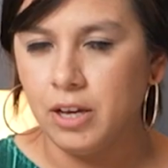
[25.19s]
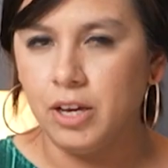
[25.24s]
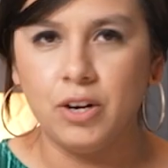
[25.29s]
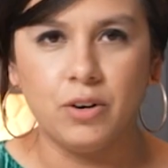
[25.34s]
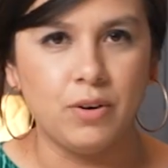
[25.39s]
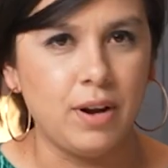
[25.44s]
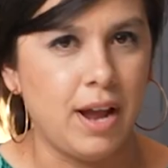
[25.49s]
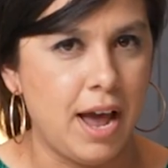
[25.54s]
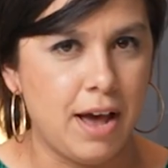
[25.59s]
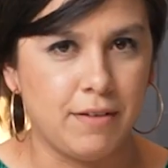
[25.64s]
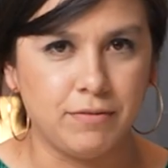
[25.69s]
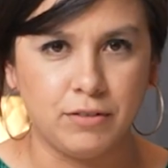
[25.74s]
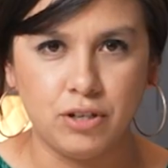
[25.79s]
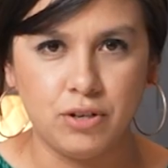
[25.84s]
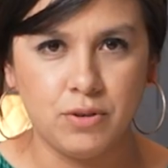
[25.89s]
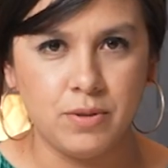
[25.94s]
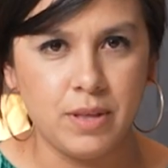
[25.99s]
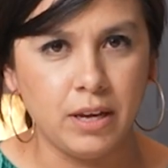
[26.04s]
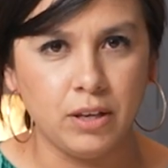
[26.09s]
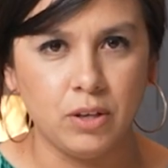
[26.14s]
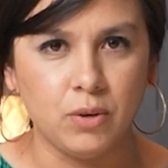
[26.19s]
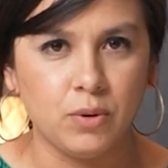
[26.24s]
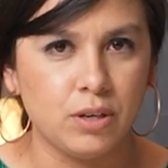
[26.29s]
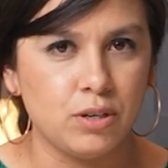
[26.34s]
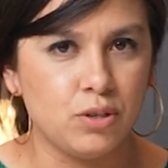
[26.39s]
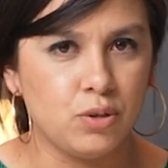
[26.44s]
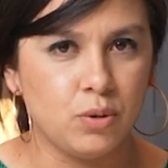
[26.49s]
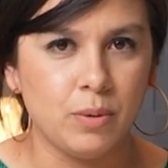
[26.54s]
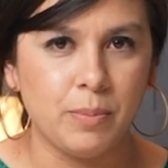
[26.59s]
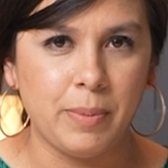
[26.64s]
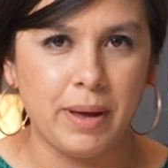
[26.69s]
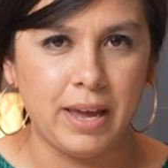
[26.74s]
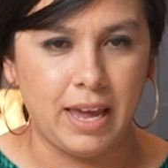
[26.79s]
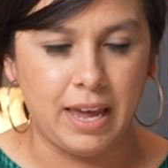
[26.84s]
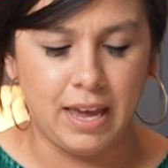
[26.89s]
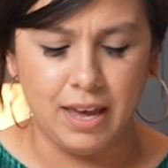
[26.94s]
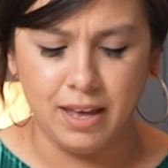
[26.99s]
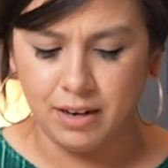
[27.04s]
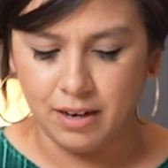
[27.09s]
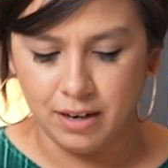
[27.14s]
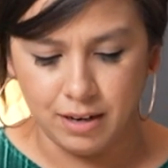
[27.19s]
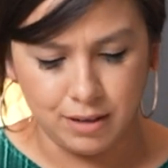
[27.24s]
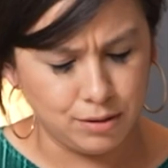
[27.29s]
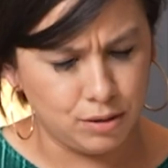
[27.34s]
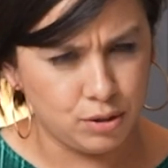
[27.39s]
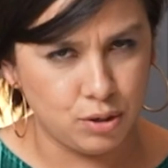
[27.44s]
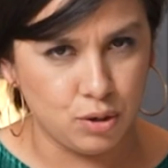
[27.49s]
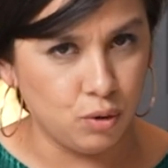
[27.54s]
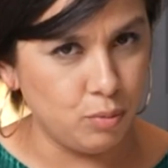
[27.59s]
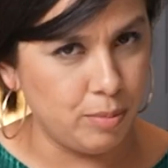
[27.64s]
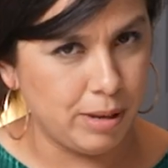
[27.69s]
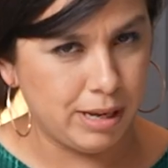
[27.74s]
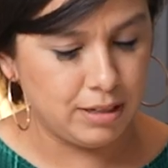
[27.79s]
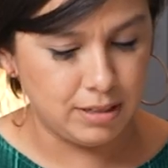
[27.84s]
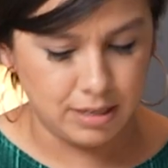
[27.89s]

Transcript: You don't have to do that. You can do it by hand and it's no big